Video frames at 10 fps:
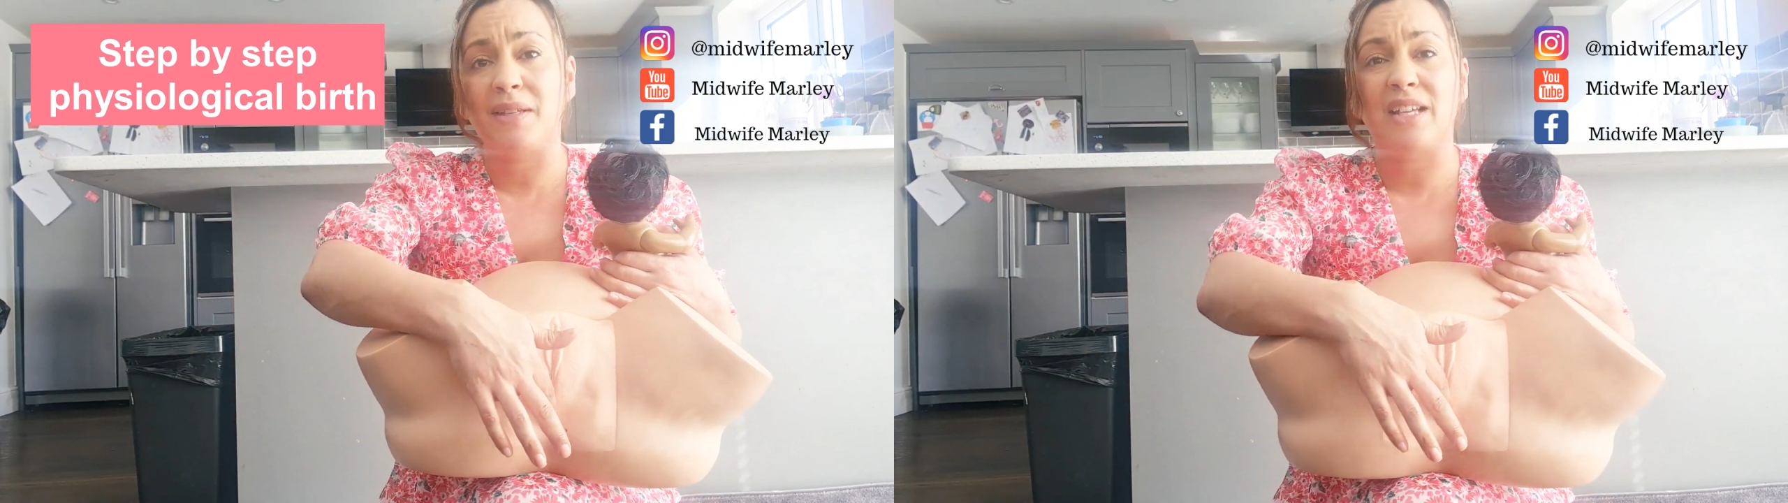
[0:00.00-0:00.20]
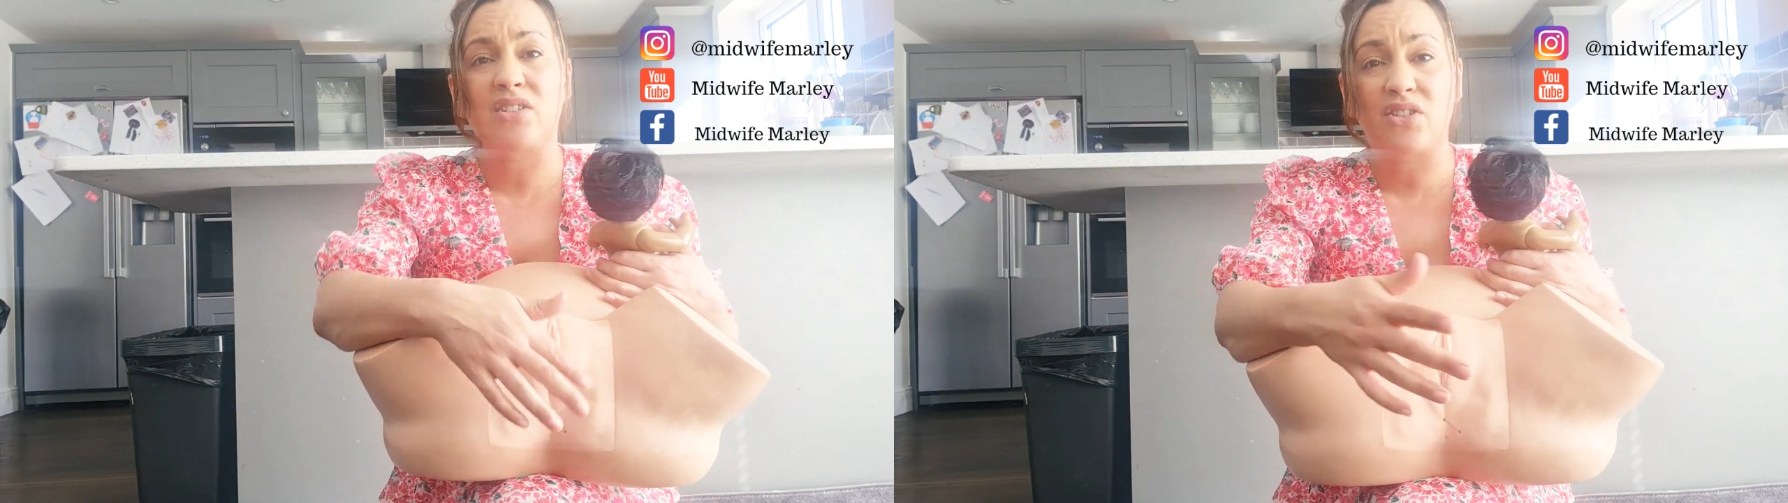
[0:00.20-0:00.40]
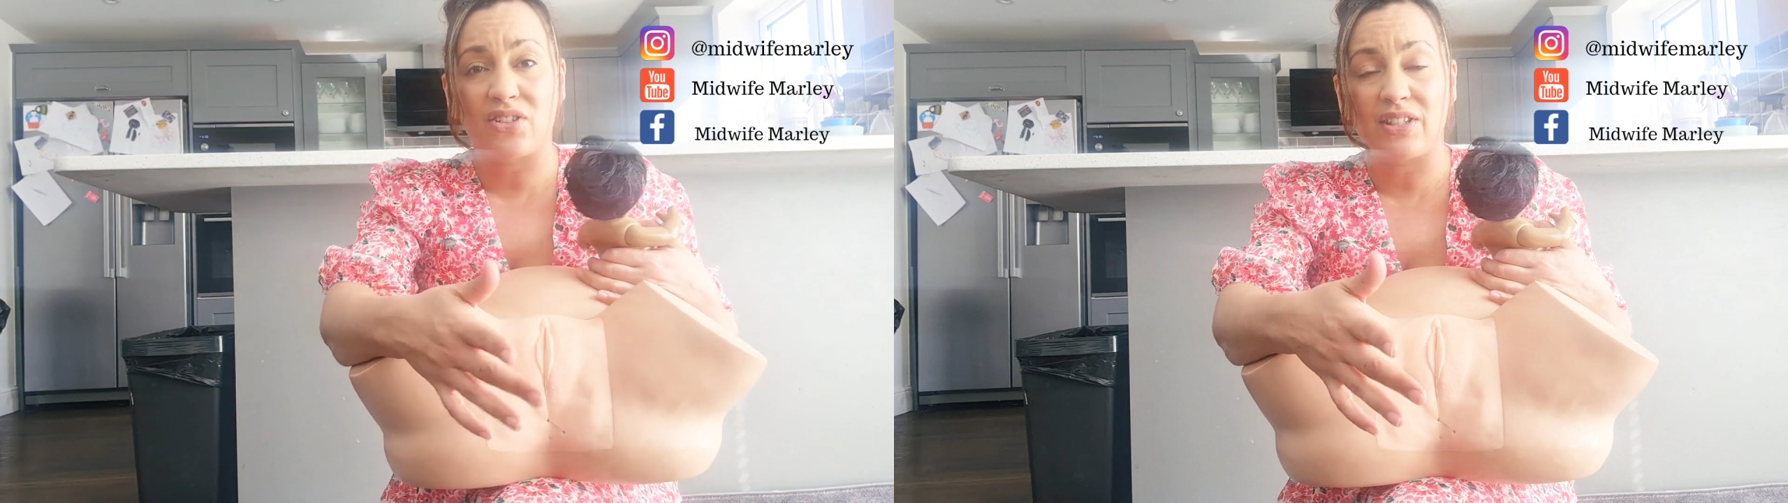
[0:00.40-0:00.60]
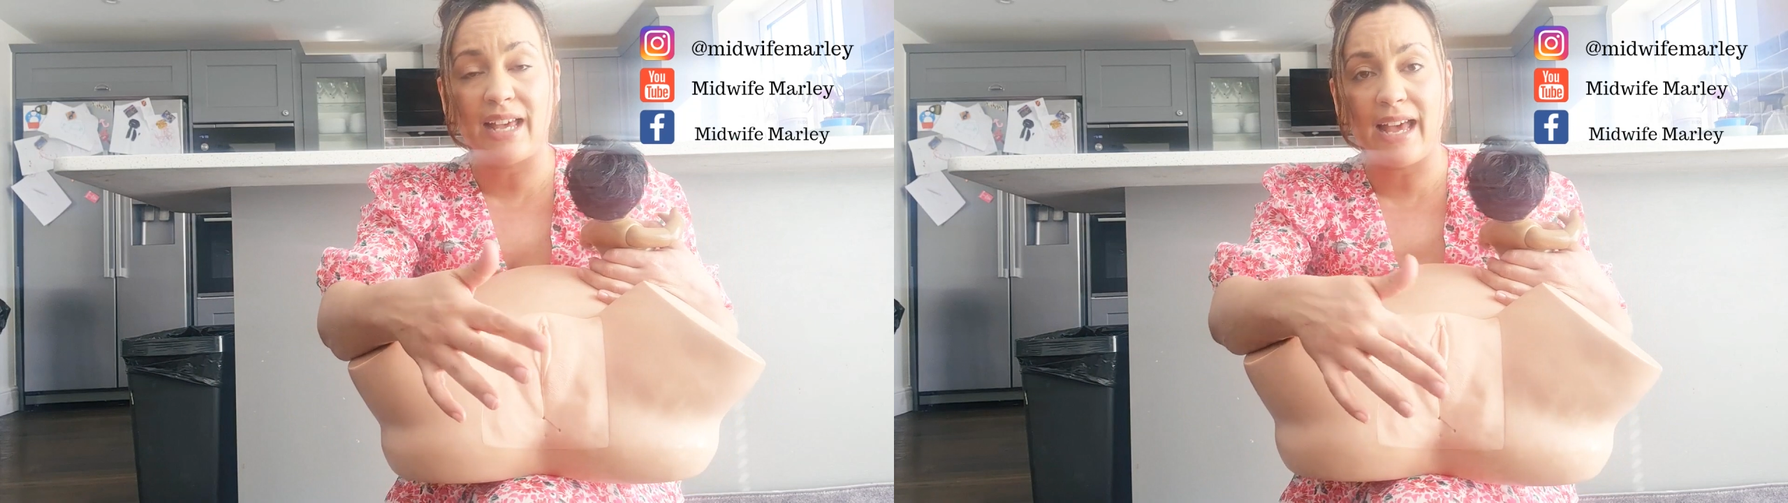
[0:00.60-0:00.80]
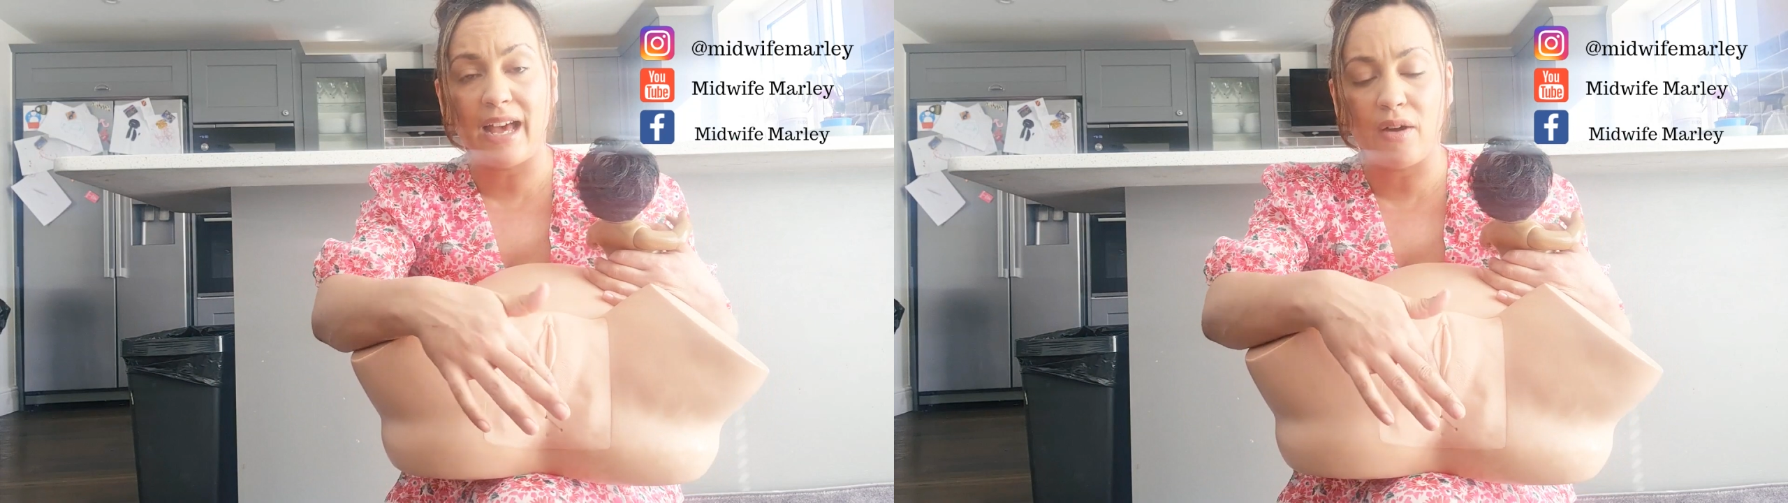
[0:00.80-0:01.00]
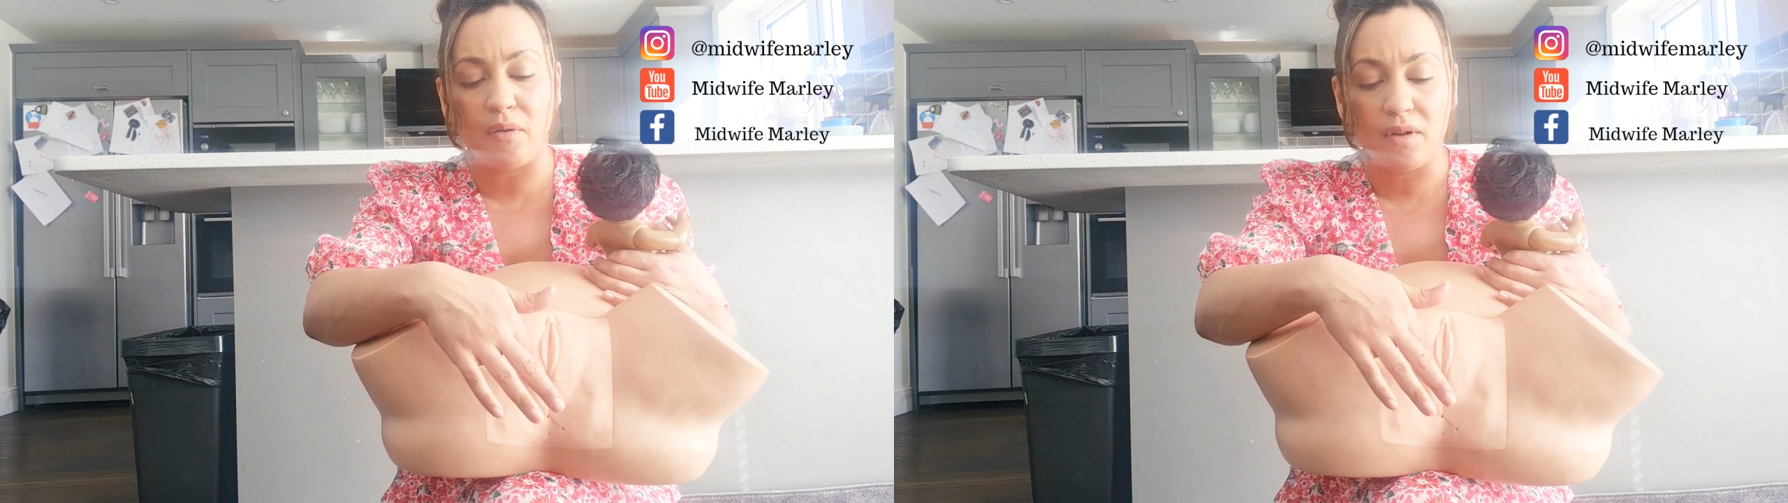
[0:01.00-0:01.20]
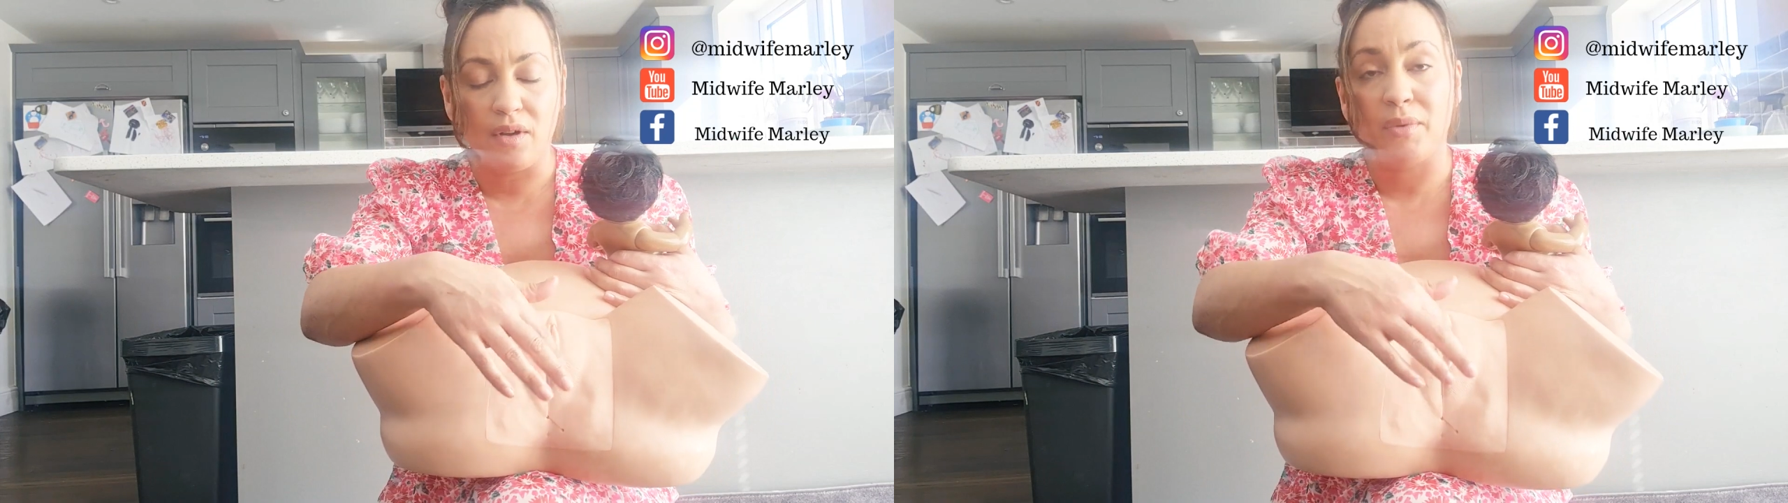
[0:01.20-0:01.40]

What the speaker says: That's just how,